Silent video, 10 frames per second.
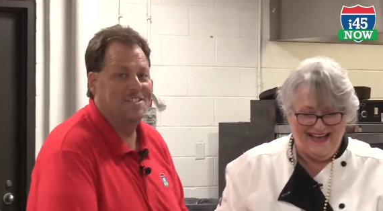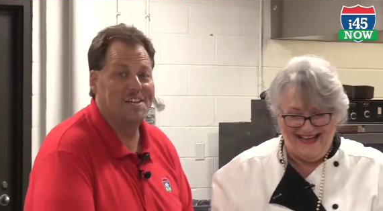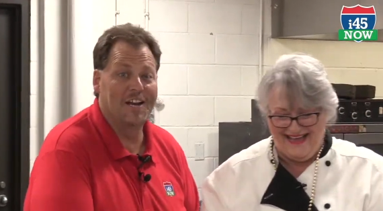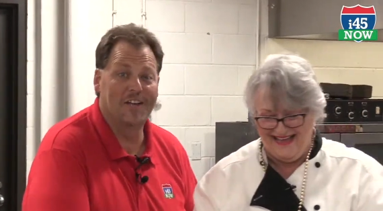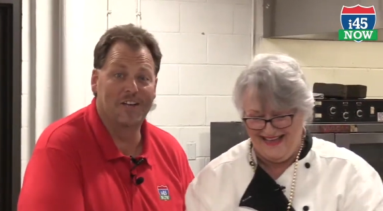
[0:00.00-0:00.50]

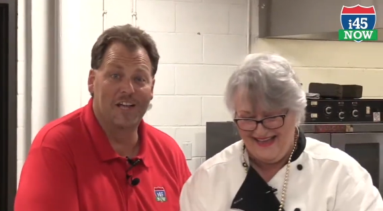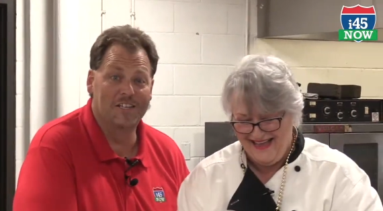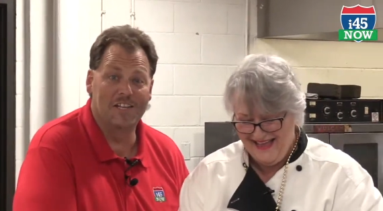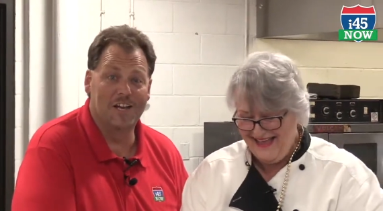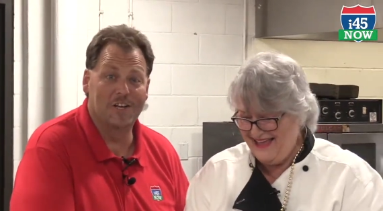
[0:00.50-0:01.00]
Speaker 1: it's not a good.
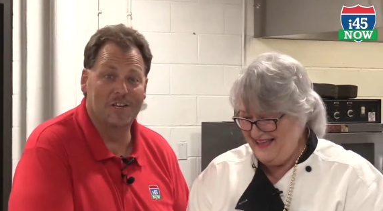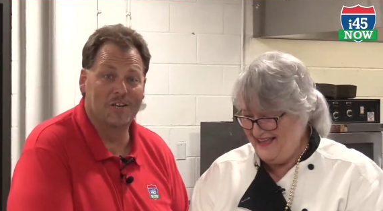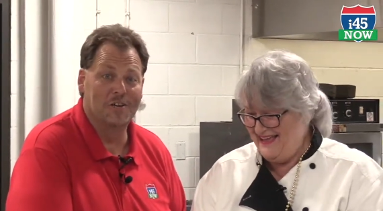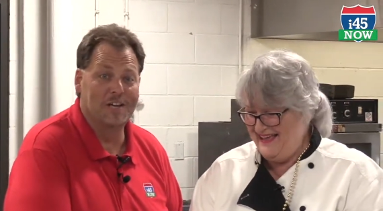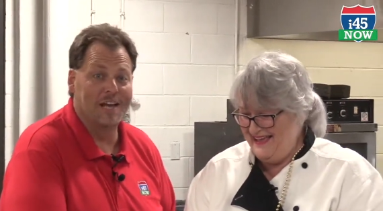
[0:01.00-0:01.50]
It's not a
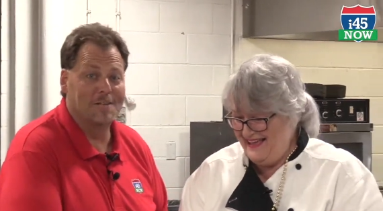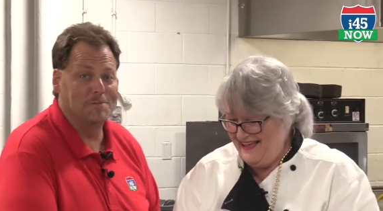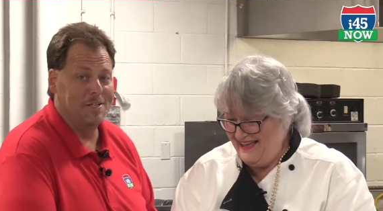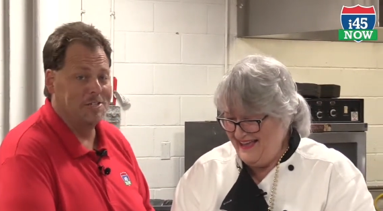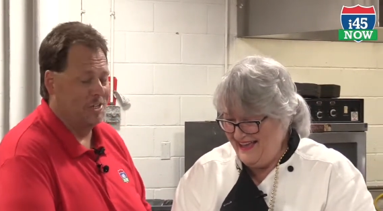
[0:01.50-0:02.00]
good cooking
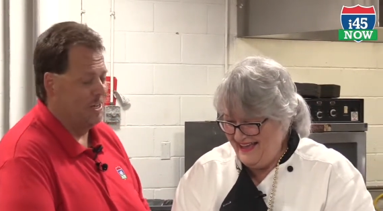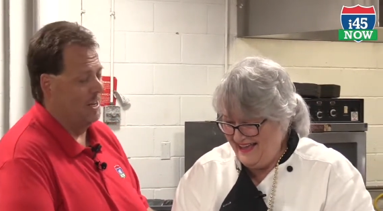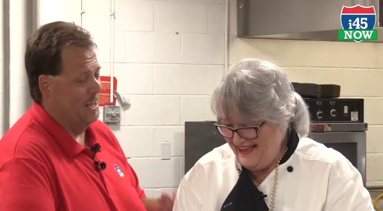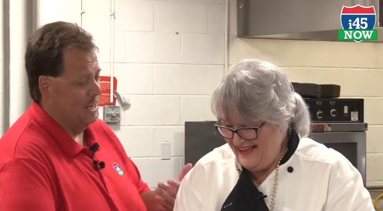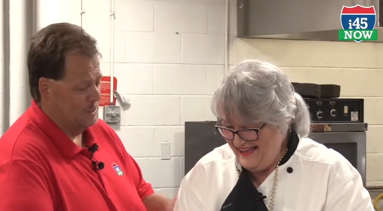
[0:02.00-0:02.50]
expedition,
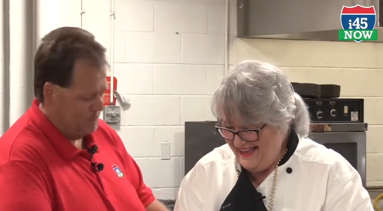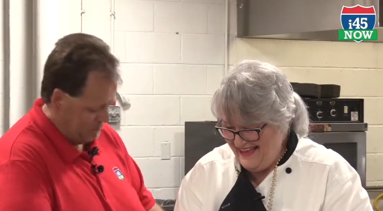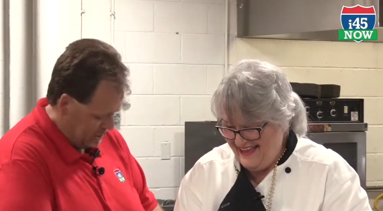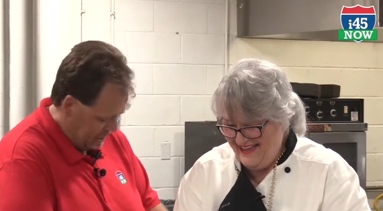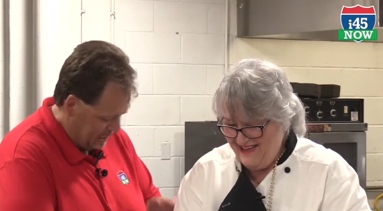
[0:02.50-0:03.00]

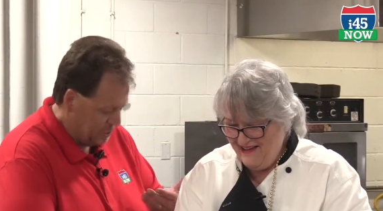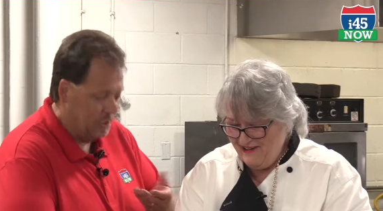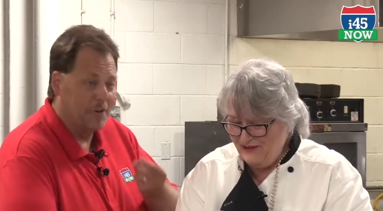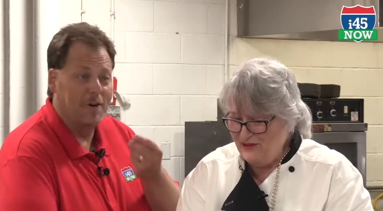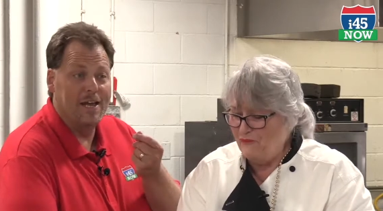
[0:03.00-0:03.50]
exhibition, unless
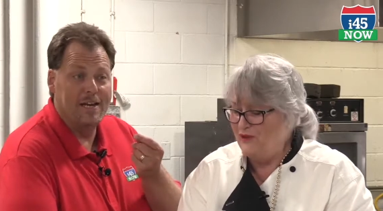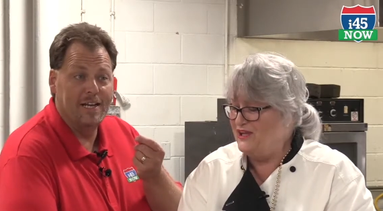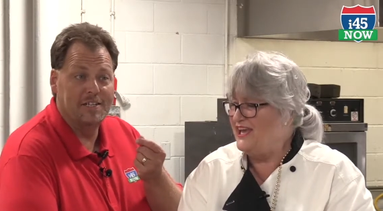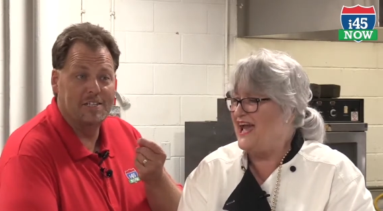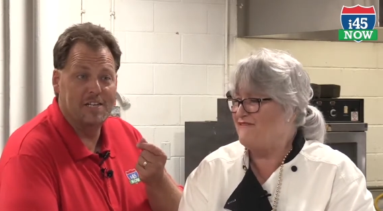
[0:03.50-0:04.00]
you go ahead
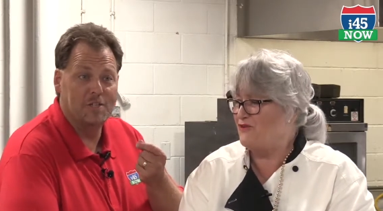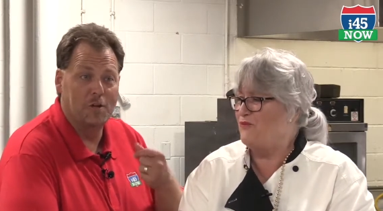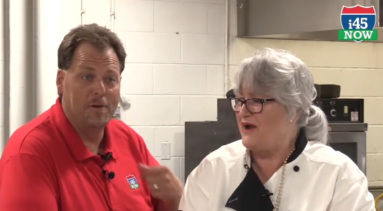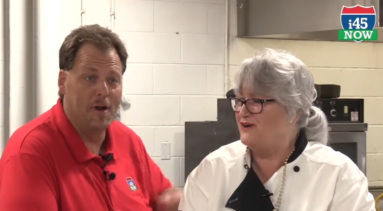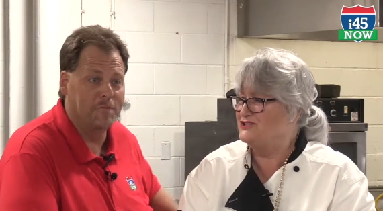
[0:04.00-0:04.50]
and get the to take a
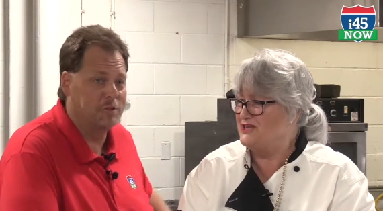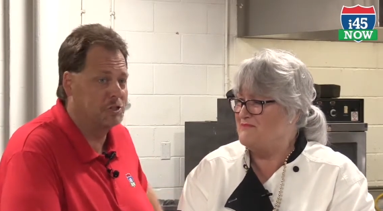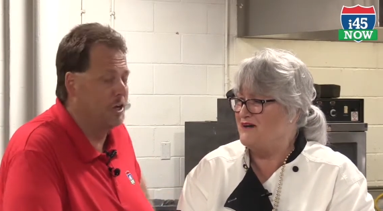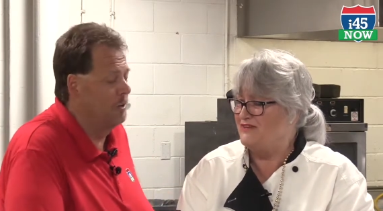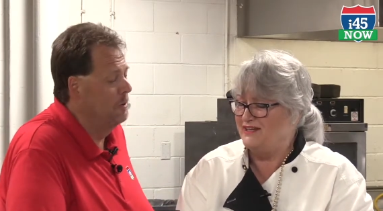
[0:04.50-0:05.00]
little bit off your
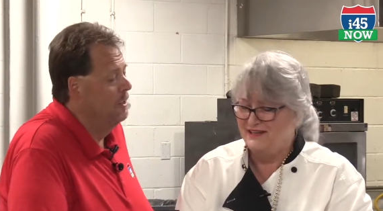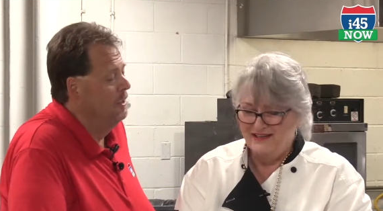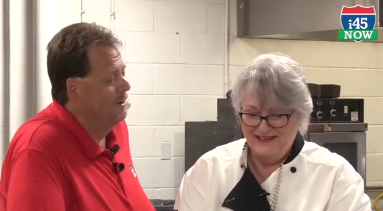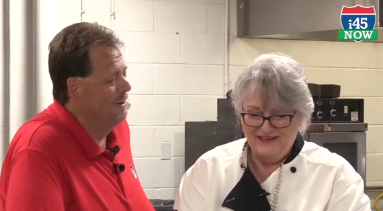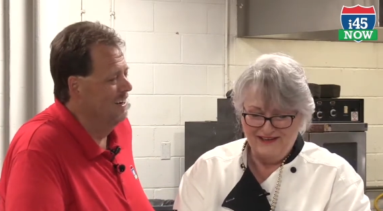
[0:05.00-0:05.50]
shirt,
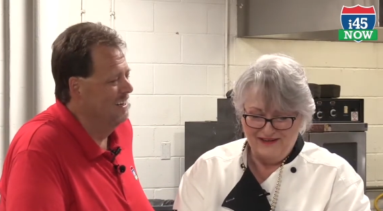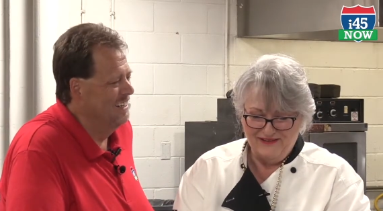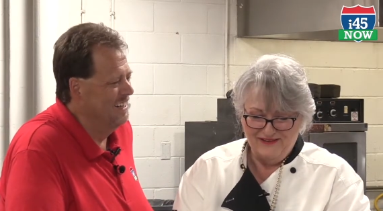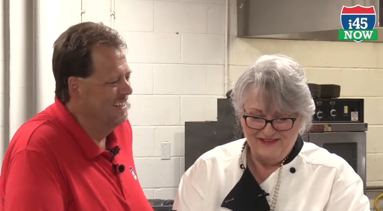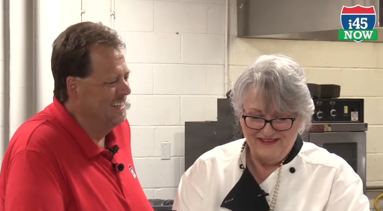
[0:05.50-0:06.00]
right?
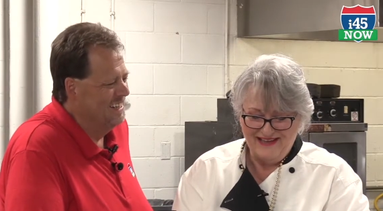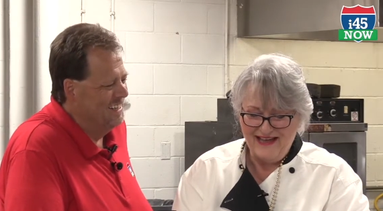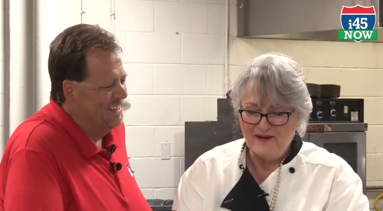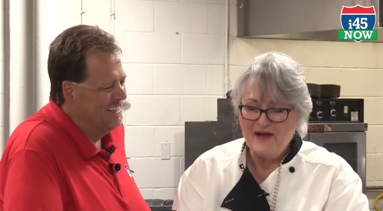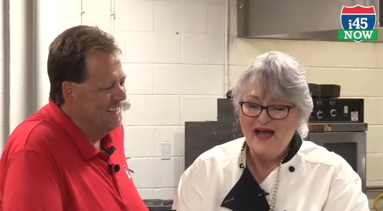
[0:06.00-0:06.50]
Speaker 2: Yeah.
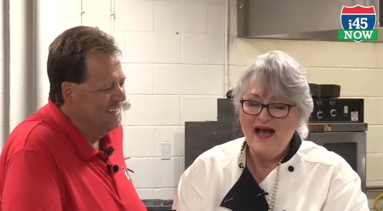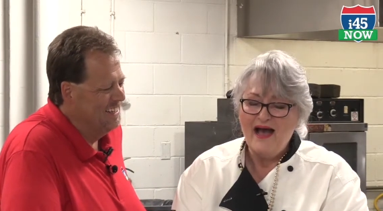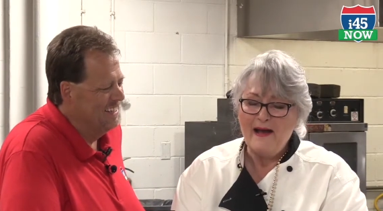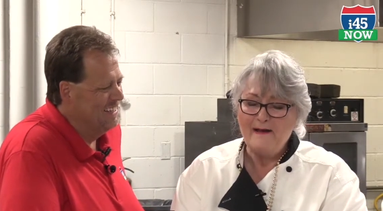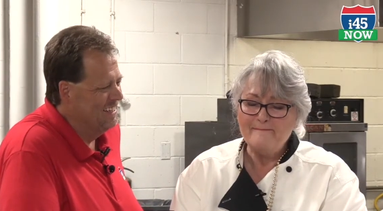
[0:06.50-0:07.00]
Yeah.
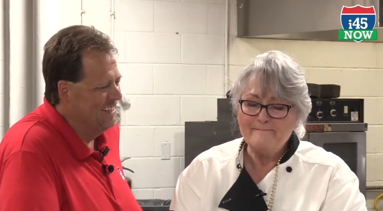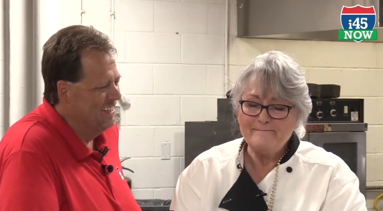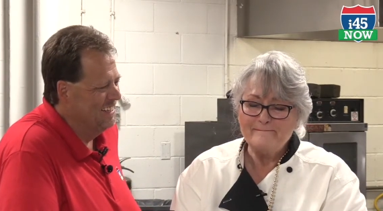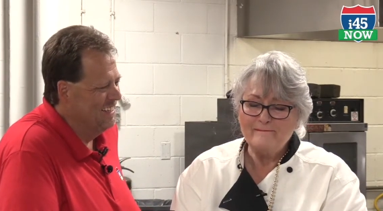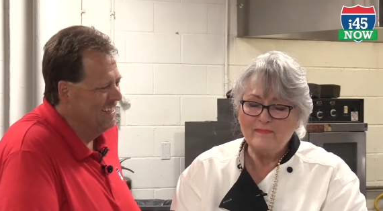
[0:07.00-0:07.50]

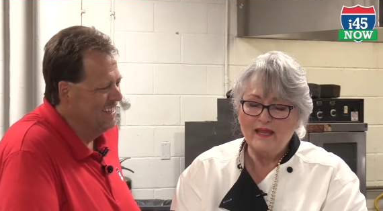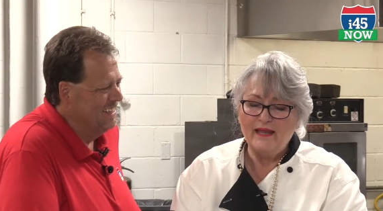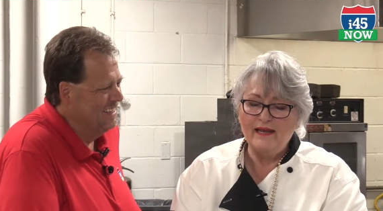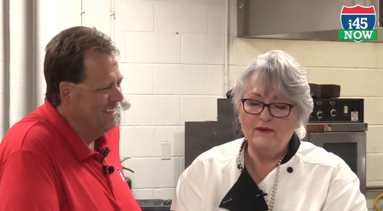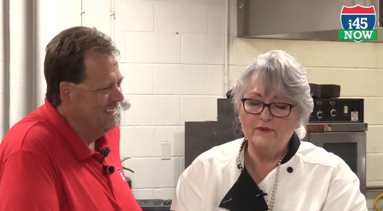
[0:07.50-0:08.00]
Um,
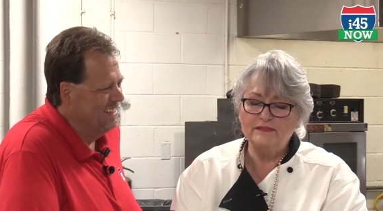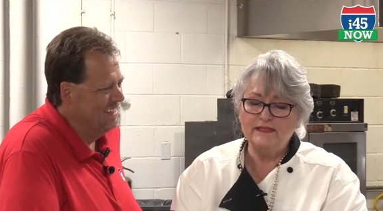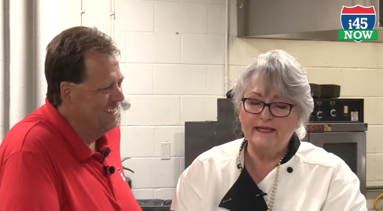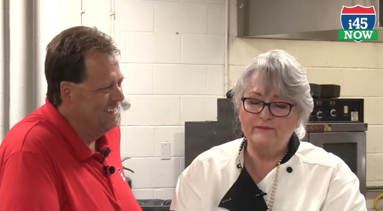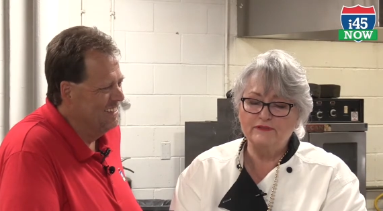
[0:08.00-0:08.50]
and it
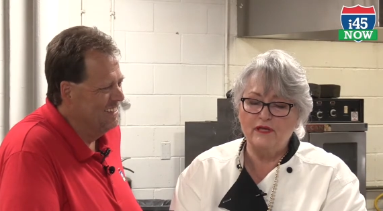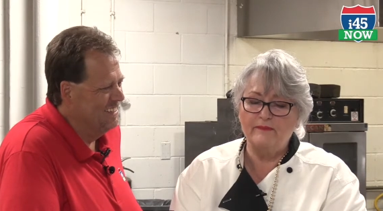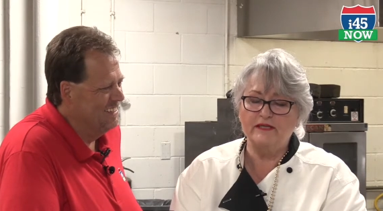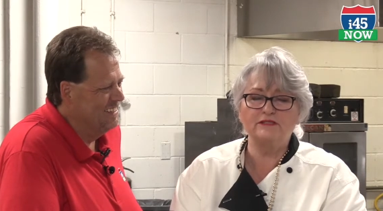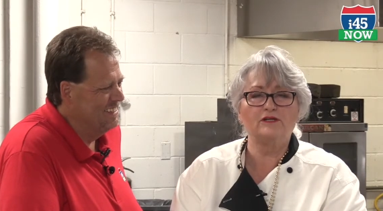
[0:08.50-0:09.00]
was it was going
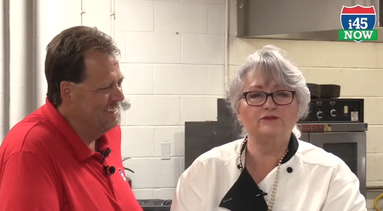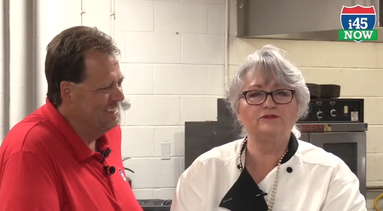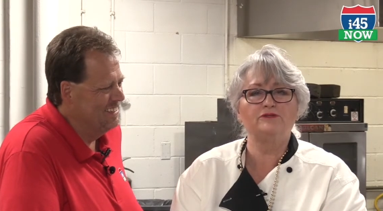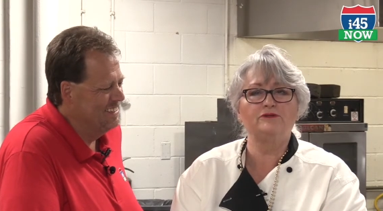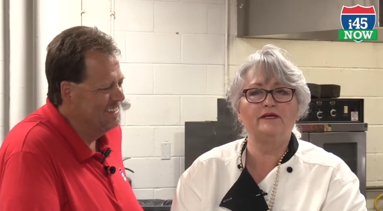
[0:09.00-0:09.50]
to be a
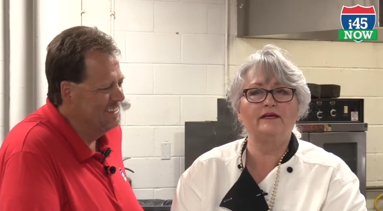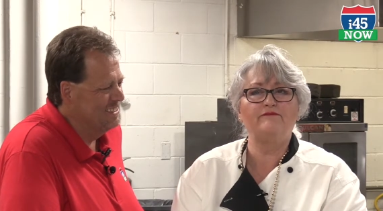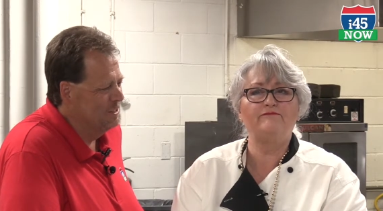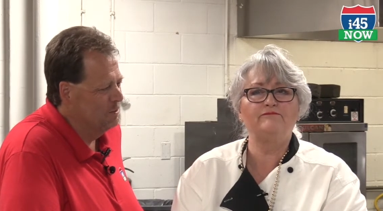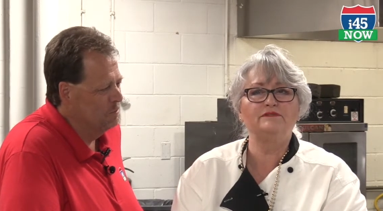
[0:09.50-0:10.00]
salute to
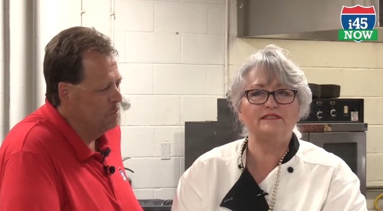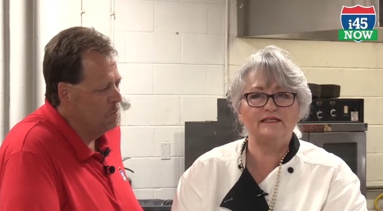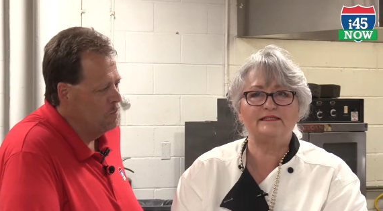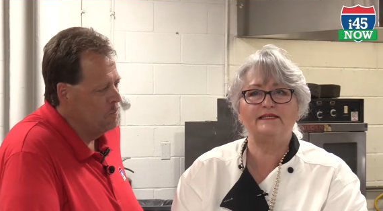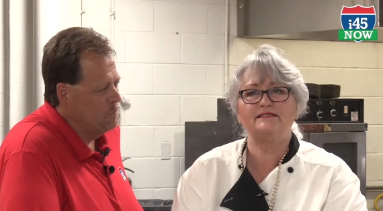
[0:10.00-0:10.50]
the
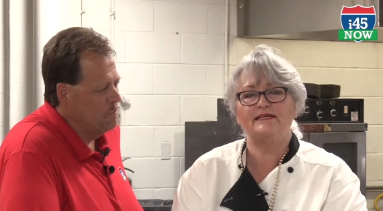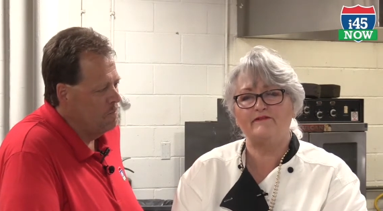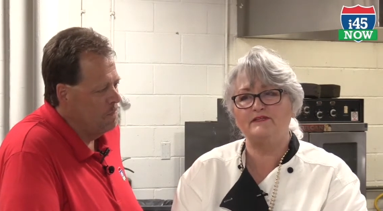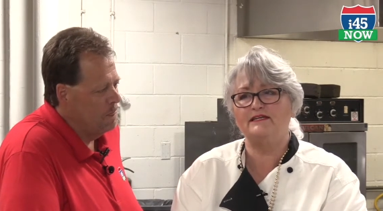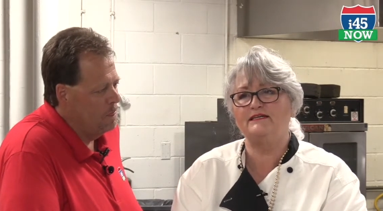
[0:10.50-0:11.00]
60s,
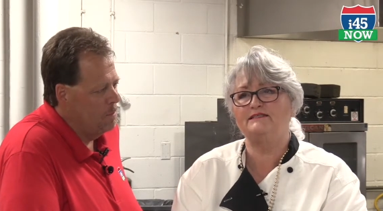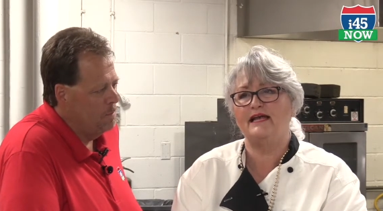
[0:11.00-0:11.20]
70s,